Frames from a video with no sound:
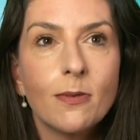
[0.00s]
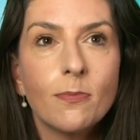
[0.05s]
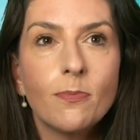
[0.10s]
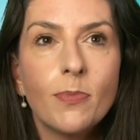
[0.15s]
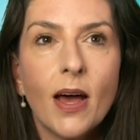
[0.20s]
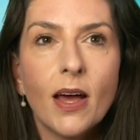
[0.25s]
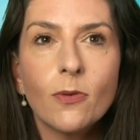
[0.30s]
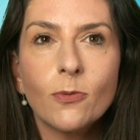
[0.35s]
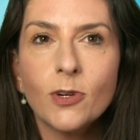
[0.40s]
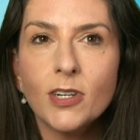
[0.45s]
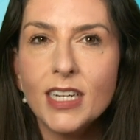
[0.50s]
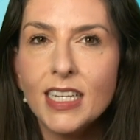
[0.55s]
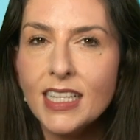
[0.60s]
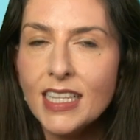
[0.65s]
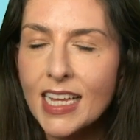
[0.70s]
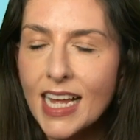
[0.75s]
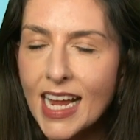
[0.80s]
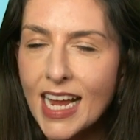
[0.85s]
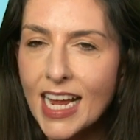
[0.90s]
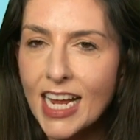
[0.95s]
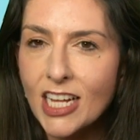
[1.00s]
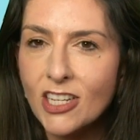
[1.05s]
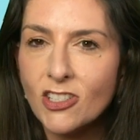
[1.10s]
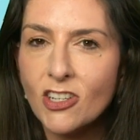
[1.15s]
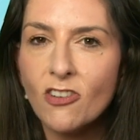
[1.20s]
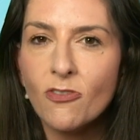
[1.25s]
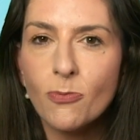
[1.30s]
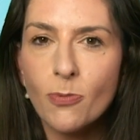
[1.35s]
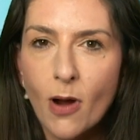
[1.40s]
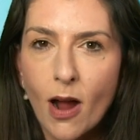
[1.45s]
but we're in the
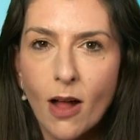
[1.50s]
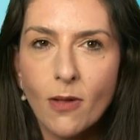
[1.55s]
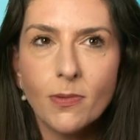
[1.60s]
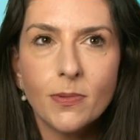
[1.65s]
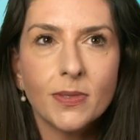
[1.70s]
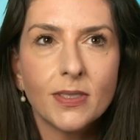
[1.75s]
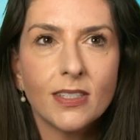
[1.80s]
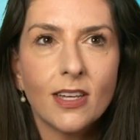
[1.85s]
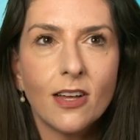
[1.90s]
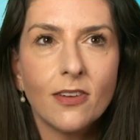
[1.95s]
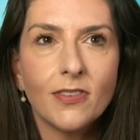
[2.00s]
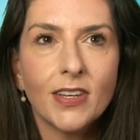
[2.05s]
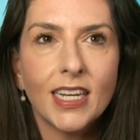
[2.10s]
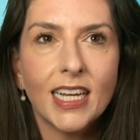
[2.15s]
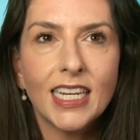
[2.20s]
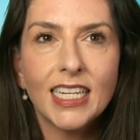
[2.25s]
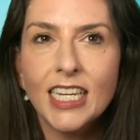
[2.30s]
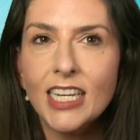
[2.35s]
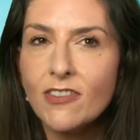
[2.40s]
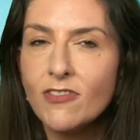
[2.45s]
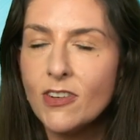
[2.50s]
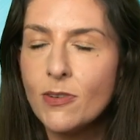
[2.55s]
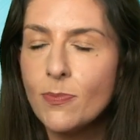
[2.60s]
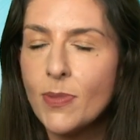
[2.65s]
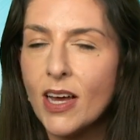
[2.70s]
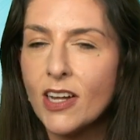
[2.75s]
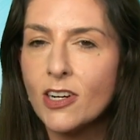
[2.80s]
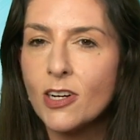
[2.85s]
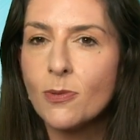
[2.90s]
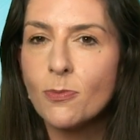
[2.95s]
age of problem solving and even
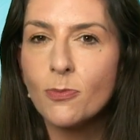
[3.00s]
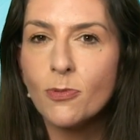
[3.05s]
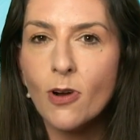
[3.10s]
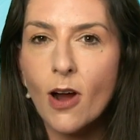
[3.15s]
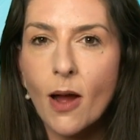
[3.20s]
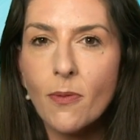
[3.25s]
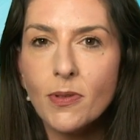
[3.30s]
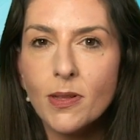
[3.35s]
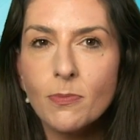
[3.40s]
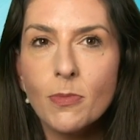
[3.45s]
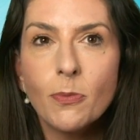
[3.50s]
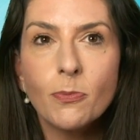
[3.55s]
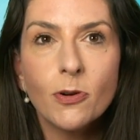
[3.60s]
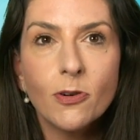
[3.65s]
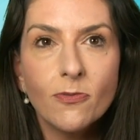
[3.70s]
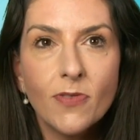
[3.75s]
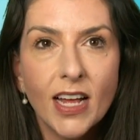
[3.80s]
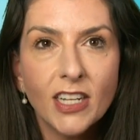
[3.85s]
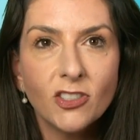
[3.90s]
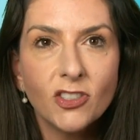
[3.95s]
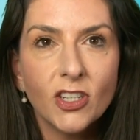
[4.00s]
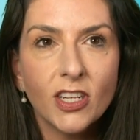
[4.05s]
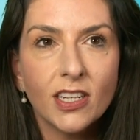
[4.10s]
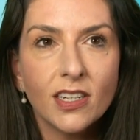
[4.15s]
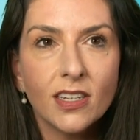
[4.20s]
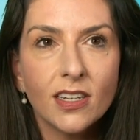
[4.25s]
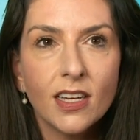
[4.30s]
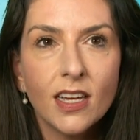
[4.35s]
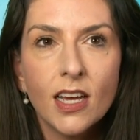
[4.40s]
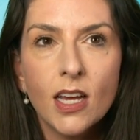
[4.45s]
better, problem
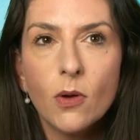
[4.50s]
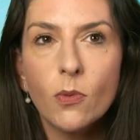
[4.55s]
prevention.